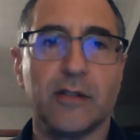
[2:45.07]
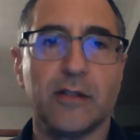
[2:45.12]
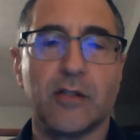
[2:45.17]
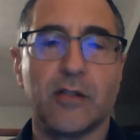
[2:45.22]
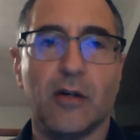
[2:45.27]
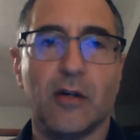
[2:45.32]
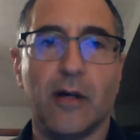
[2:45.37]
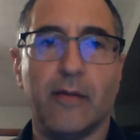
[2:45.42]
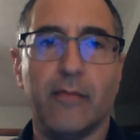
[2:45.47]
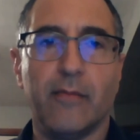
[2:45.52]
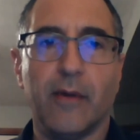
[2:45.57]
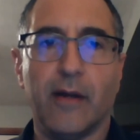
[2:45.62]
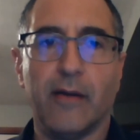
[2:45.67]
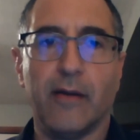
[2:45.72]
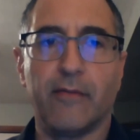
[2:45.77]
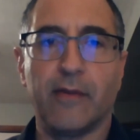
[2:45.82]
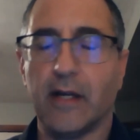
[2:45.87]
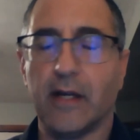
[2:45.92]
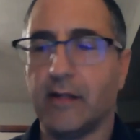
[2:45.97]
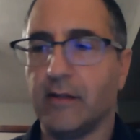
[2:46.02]
And so
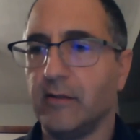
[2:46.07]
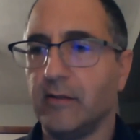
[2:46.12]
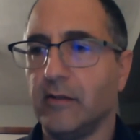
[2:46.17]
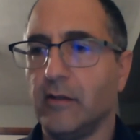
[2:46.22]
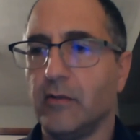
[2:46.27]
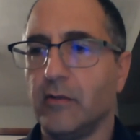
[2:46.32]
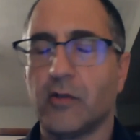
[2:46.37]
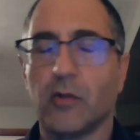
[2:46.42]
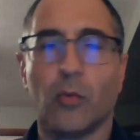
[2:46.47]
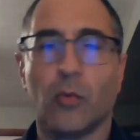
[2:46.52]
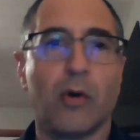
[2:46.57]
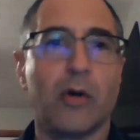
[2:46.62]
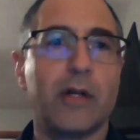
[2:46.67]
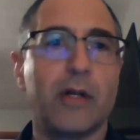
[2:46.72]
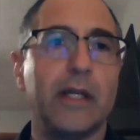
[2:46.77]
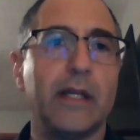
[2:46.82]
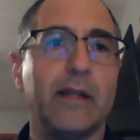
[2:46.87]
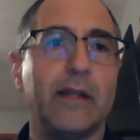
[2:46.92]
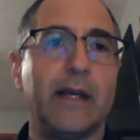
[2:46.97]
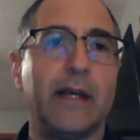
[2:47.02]
I've gotten used to
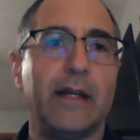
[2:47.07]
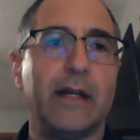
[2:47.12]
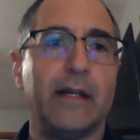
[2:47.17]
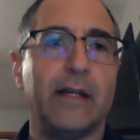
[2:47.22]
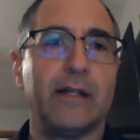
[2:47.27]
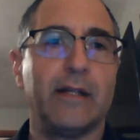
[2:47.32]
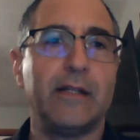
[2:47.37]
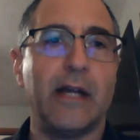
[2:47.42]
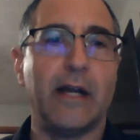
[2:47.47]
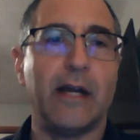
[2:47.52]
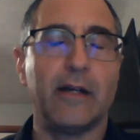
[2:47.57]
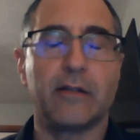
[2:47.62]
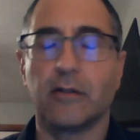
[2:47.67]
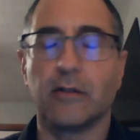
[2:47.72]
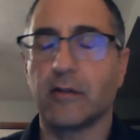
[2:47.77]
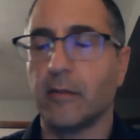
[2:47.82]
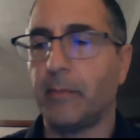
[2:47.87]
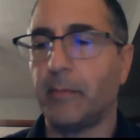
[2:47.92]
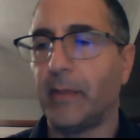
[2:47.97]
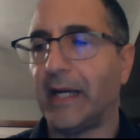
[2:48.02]
working in that in a
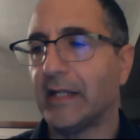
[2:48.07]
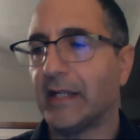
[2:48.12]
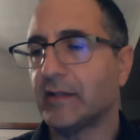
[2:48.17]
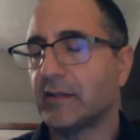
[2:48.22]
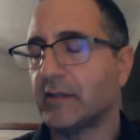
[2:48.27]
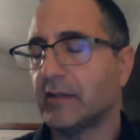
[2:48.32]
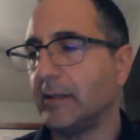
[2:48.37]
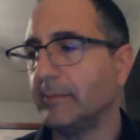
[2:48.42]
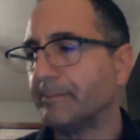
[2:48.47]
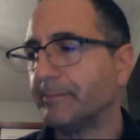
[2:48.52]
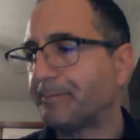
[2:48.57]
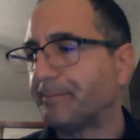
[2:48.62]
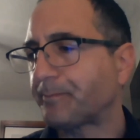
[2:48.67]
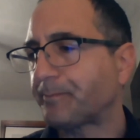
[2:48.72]
technical capacity.